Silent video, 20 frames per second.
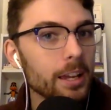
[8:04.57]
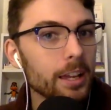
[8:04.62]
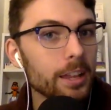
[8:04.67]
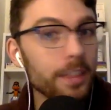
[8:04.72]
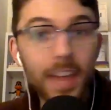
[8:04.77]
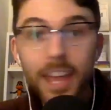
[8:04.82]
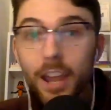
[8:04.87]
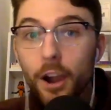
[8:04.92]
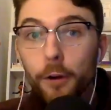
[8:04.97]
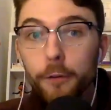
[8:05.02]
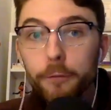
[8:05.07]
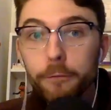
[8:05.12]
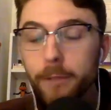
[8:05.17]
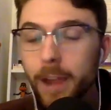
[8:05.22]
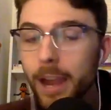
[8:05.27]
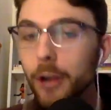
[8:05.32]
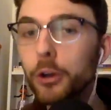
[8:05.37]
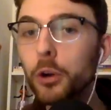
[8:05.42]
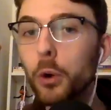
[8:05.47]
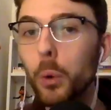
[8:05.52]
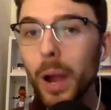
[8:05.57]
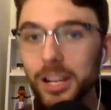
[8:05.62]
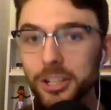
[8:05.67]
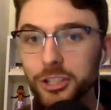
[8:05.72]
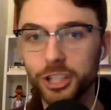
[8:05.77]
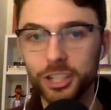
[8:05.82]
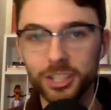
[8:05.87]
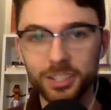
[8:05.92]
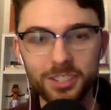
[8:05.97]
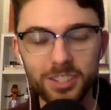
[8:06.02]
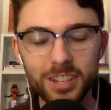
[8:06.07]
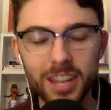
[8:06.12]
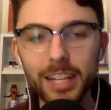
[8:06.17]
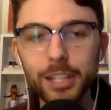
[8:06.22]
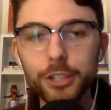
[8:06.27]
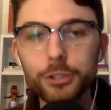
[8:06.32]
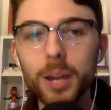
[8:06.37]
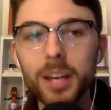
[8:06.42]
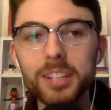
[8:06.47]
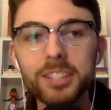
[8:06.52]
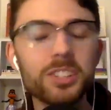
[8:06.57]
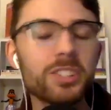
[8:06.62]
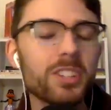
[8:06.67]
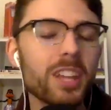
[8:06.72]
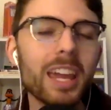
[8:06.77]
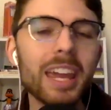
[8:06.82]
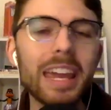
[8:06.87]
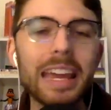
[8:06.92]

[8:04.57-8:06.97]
They are fair questions. And he tries to say